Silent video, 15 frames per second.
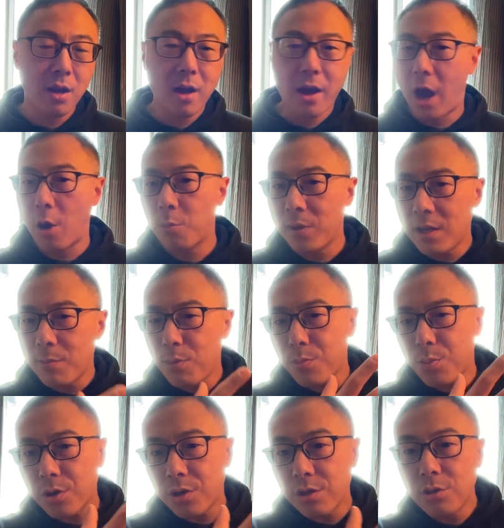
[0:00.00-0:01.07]
How many
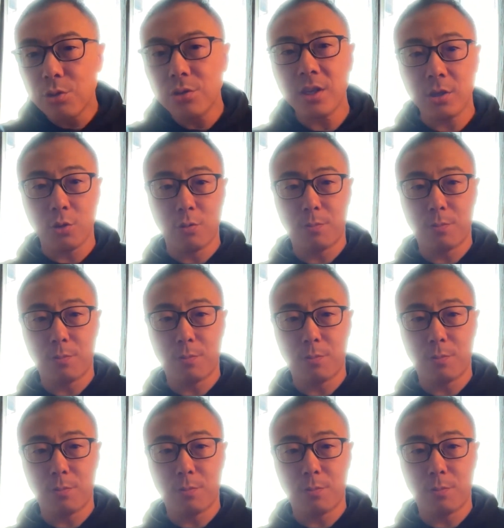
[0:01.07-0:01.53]
people are using your